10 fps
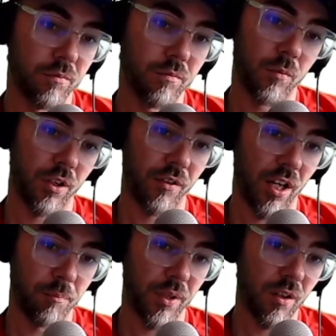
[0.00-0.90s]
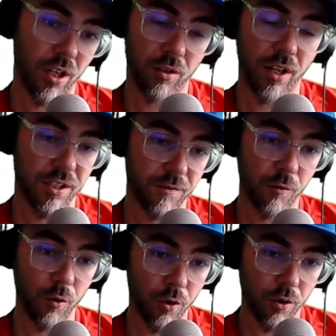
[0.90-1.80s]
One of the big highlights
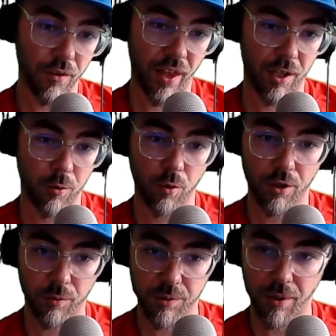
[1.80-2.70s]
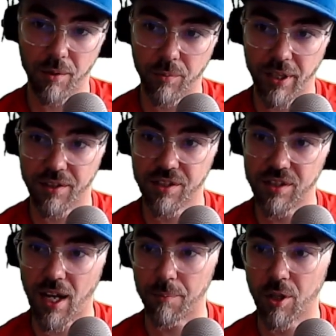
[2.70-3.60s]
for that quarter was Ben Brown's
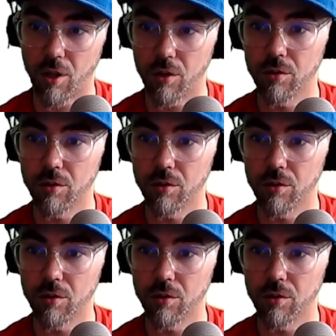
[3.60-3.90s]
snap goal